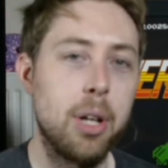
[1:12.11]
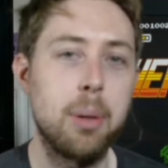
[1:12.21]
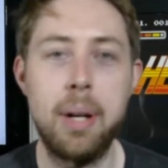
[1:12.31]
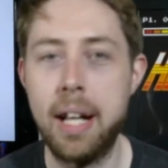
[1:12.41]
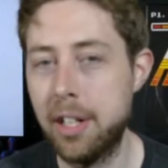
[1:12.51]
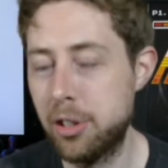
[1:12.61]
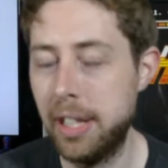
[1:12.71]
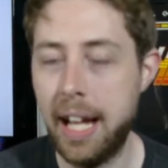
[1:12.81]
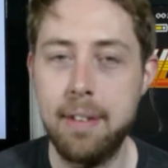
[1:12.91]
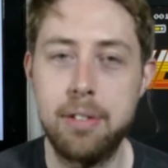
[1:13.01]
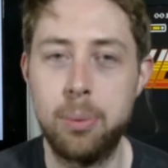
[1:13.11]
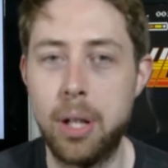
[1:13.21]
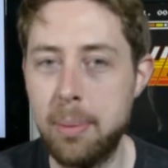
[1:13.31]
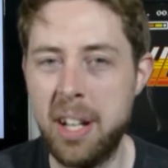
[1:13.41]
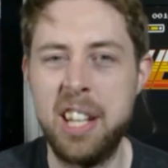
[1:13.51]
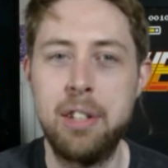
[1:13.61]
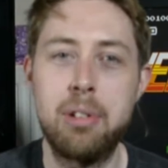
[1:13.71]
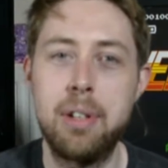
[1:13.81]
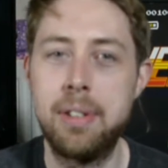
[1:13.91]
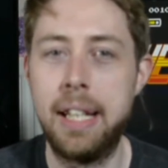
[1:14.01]
What am I actually after? What am I
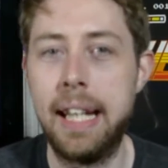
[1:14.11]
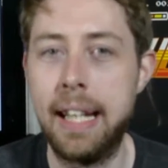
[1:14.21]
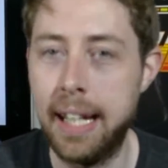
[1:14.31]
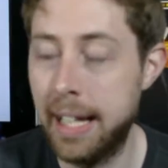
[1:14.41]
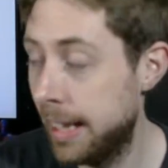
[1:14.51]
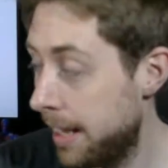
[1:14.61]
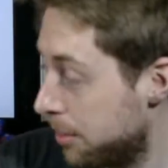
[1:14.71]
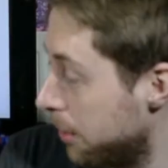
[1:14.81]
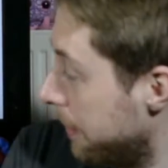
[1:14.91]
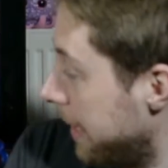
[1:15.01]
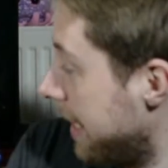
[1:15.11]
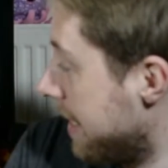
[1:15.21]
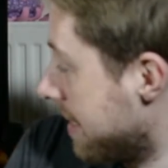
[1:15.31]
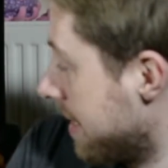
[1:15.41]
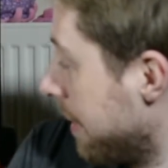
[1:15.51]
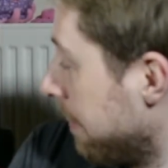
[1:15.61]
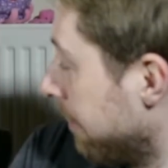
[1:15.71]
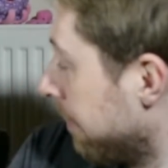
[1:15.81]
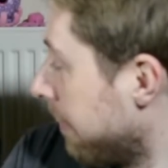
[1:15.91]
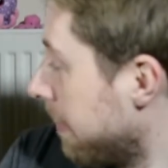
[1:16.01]
interested in? And then I saw these.
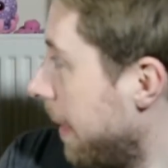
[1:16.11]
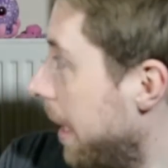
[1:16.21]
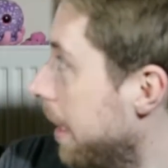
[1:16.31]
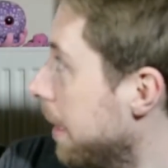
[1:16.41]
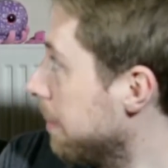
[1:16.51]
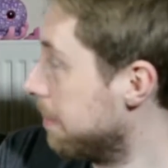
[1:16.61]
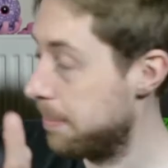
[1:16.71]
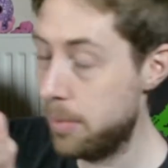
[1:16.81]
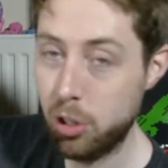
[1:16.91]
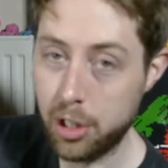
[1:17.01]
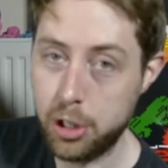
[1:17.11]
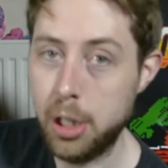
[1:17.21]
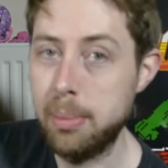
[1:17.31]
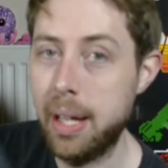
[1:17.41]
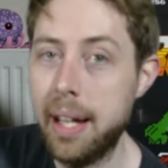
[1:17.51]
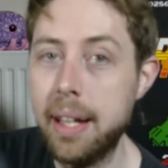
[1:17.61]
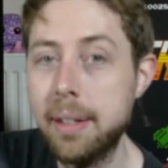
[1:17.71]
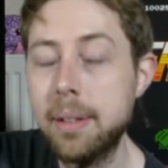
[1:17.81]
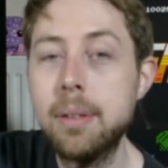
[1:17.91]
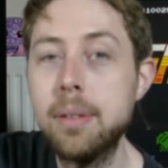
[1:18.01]
It's actually up there.
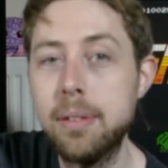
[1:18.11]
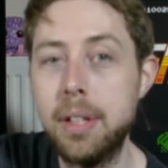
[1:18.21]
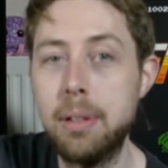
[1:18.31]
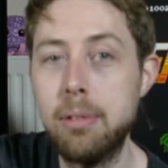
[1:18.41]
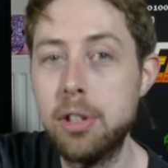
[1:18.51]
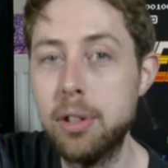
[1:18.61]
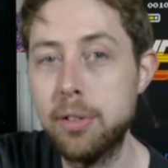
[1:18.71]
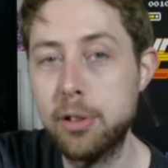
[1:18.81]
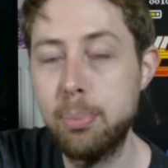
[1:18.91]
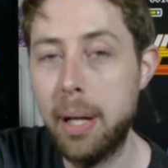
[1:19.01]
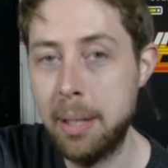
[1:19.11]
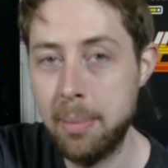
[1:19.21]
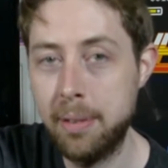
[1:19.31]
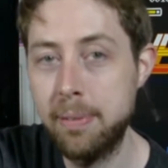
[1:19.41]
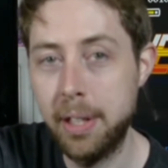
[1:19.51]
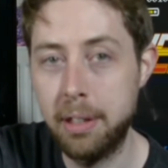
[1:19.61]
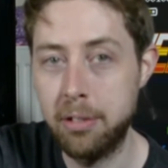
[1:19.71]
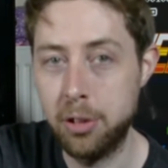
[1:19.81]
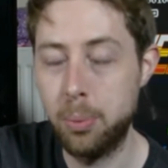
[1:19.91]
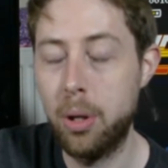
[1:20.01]
The original Spider-Man figure
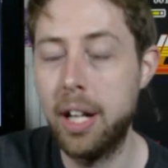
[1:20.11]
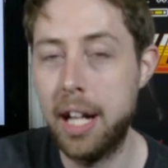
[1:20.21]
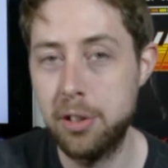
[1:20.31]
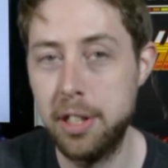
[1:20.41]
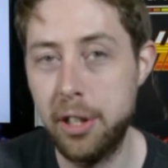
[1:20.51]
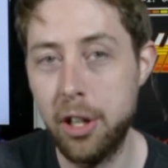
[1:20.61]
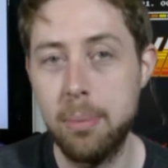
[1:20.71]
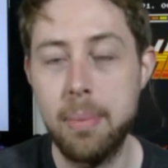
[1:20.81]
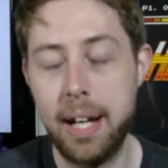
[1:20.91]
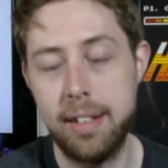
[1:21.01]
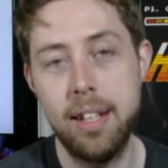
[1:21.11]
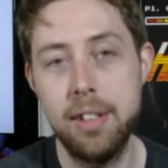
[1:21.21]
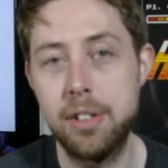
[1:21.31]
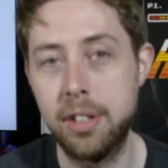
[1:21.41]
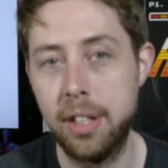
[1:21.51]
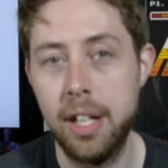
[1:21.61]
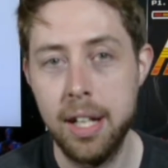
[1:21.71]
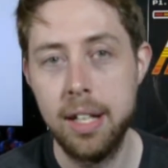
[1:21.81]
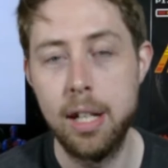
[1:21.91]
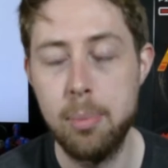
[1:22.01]
is what actually caught my attention
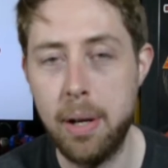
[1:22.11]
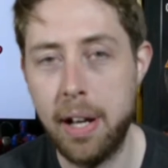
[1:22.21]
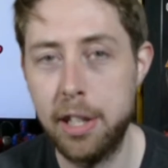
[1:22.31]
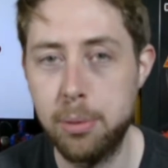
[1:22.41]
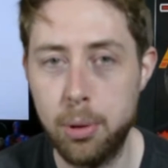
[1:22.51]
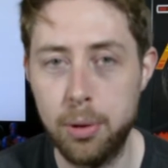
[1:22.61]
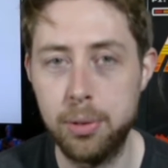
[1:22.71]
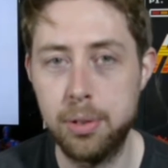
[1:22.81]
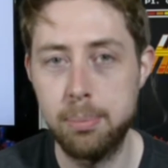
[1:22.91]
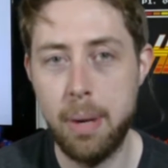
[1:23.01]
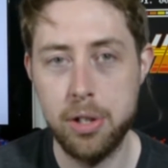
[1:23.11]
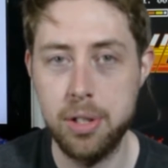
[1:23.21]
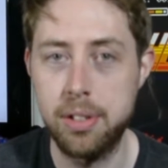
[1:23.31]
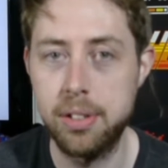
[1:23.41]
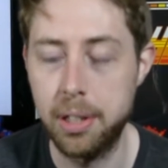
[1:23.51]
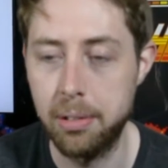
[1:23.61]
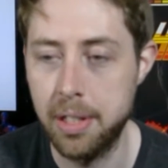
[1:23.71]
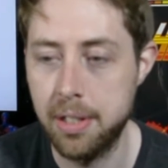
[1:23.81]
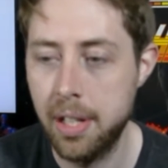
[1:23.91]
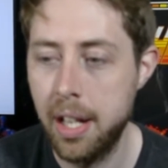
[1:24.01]
about Hasbro's Mashers
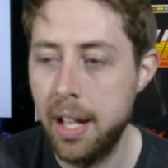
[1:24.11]
series.